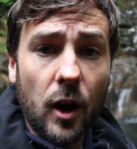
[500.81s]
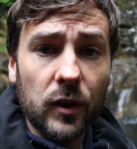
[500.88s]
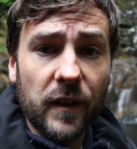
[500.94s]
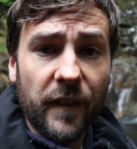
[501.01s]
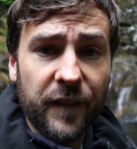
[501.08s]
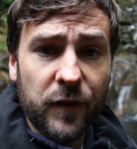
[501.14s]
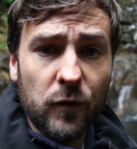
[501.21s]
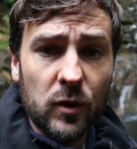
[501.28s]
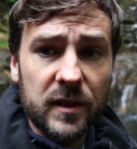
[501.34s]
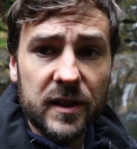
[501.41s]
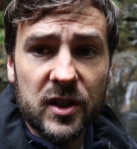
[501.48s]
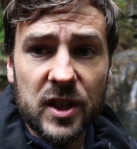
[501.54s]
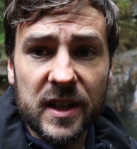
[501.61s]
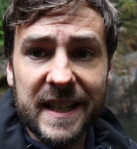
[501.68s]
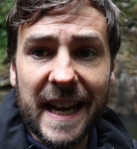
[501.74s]
on the front
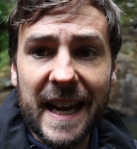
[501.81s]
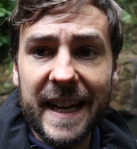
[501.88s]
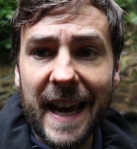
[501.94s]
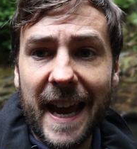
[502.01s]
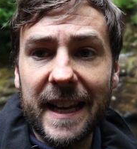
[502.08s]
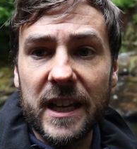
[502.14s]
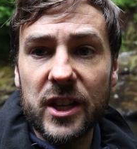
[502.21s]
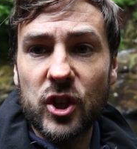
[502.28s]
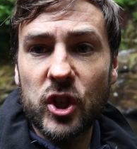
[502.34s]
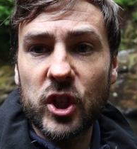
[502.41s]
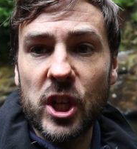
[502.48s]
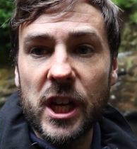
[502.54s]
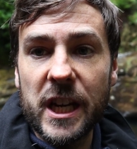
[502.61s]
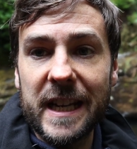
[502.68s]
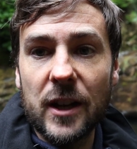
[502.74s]
to take any
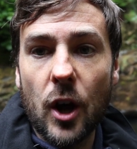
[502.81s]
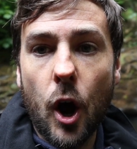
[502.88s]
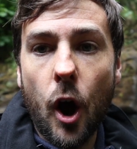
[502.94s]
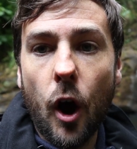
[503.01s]
sheen